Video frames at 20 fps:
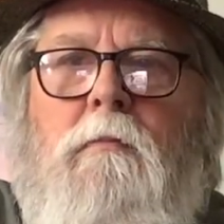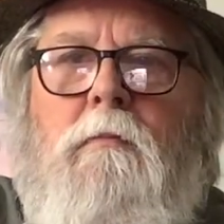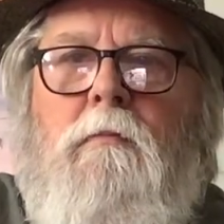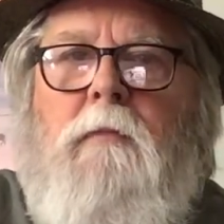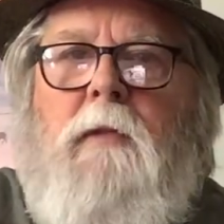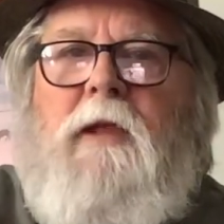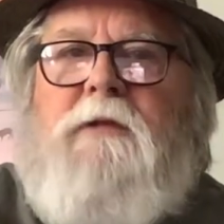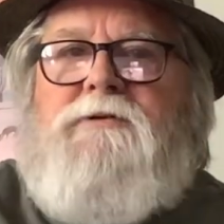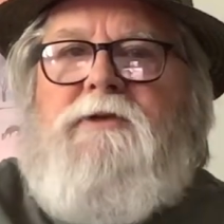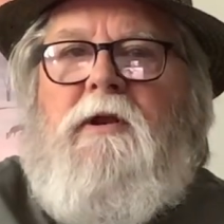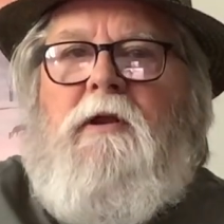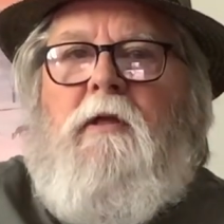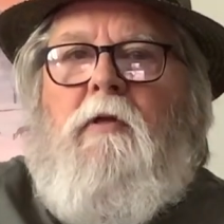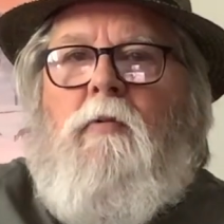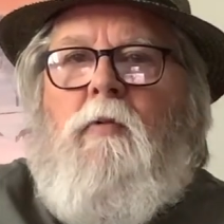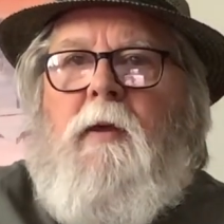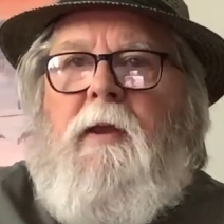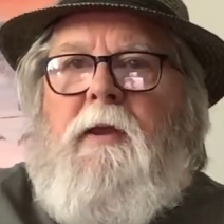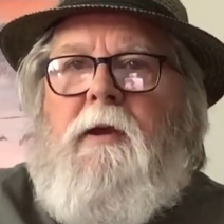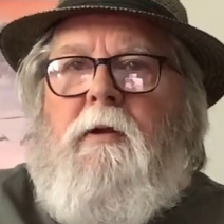That's another
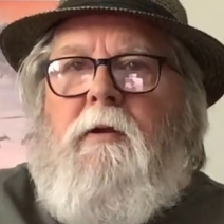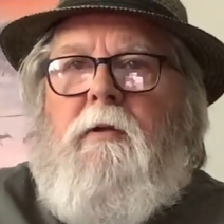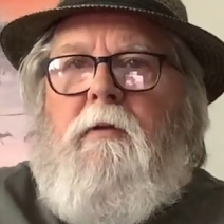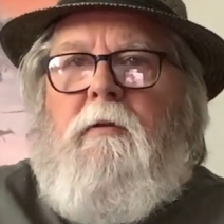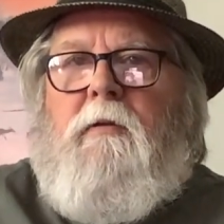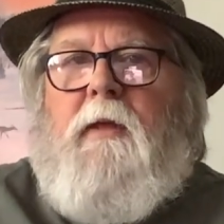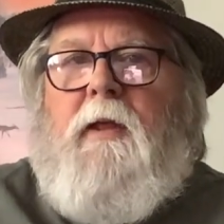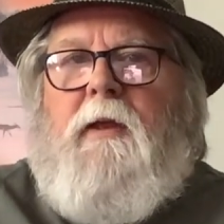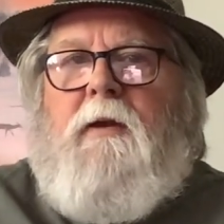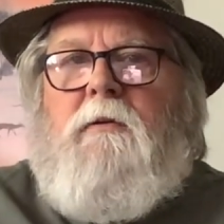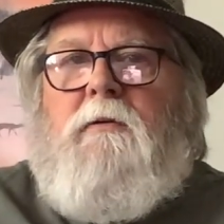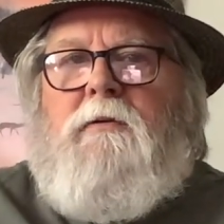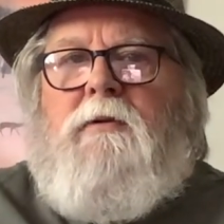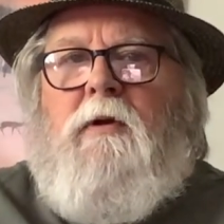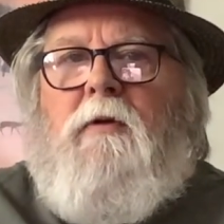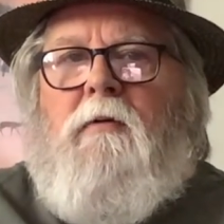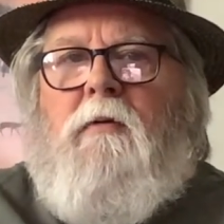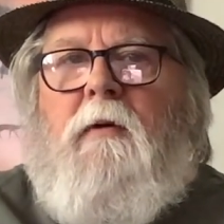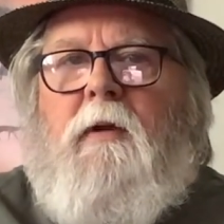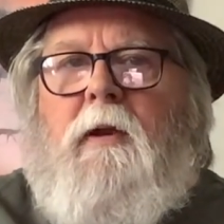way to do that
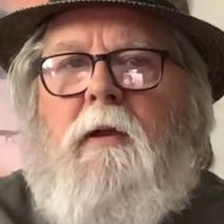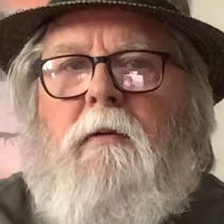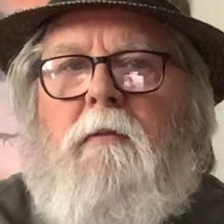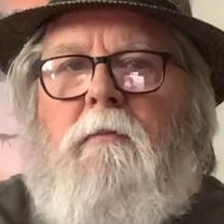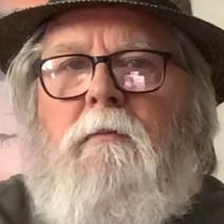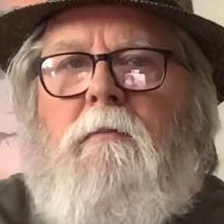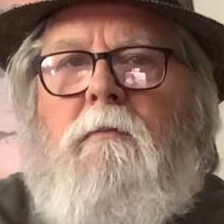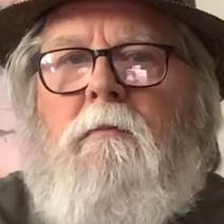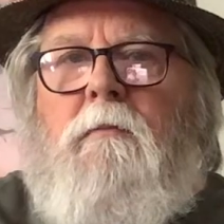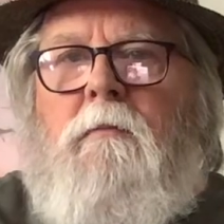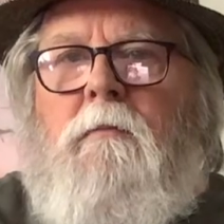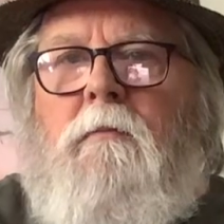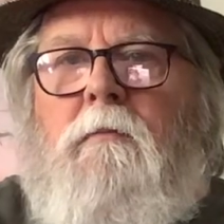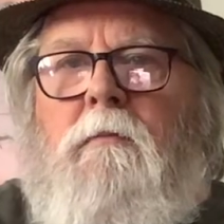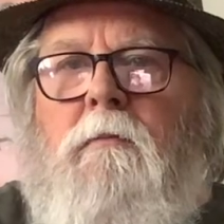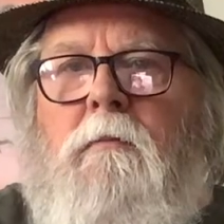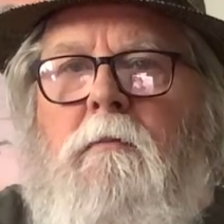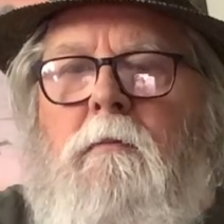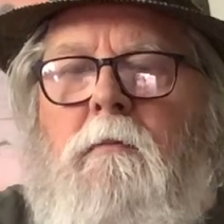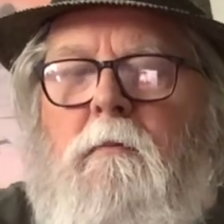turnaround.
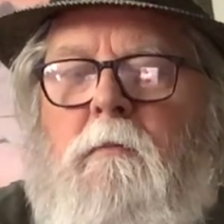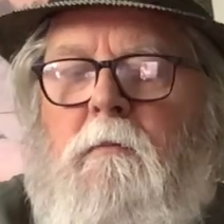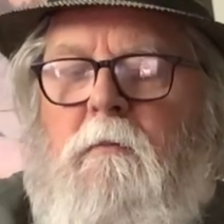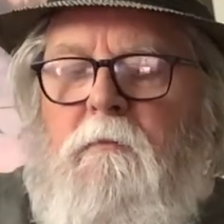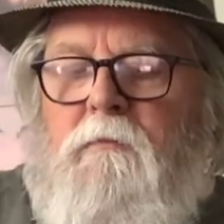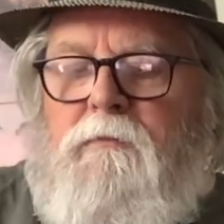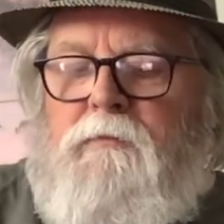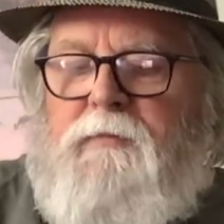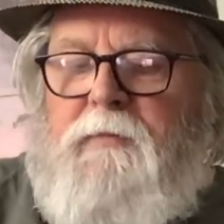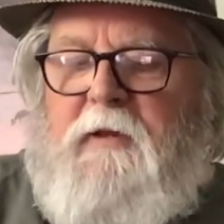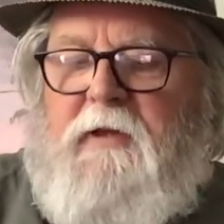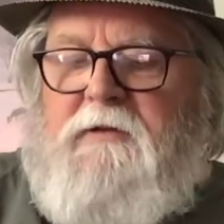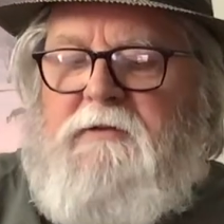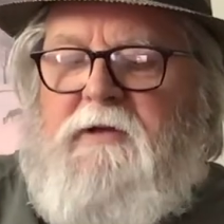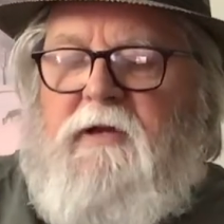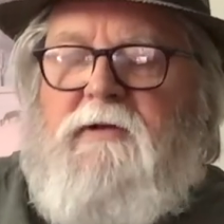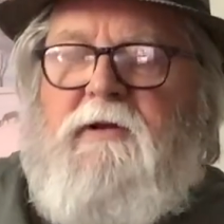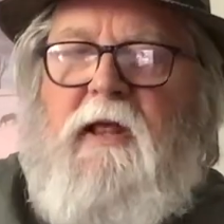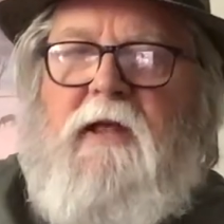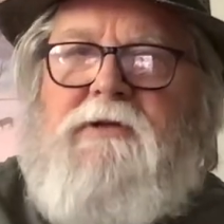That
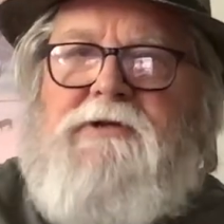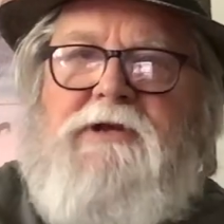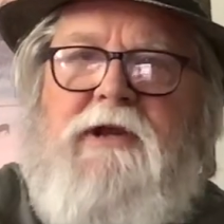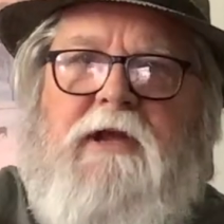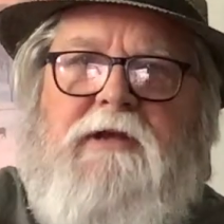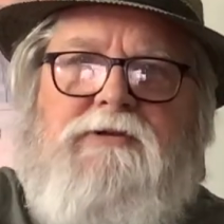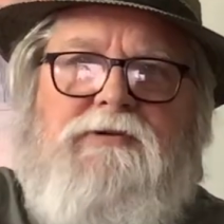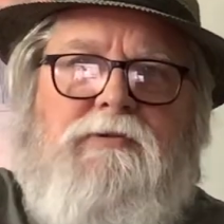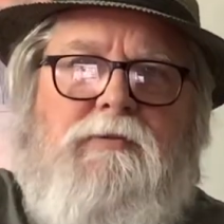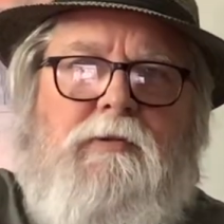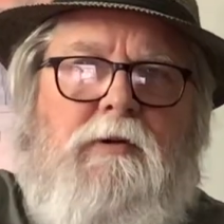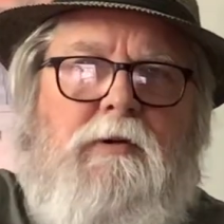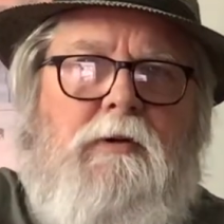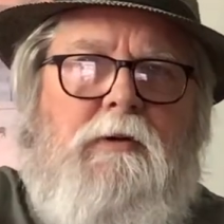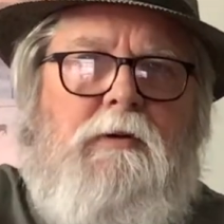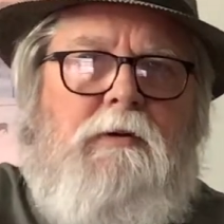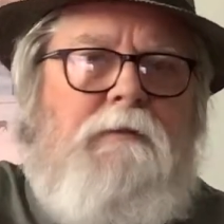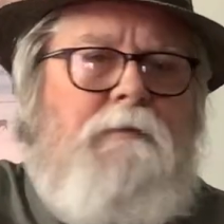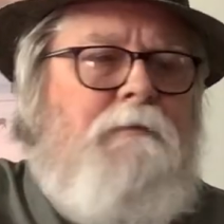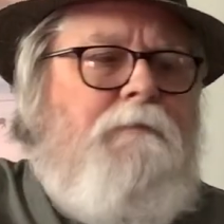sort of like change the
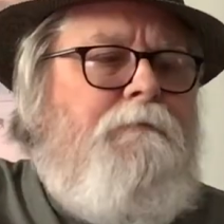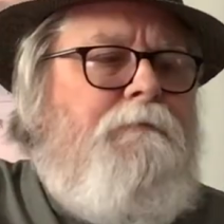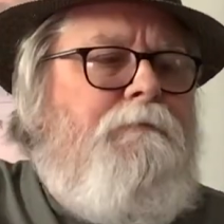world.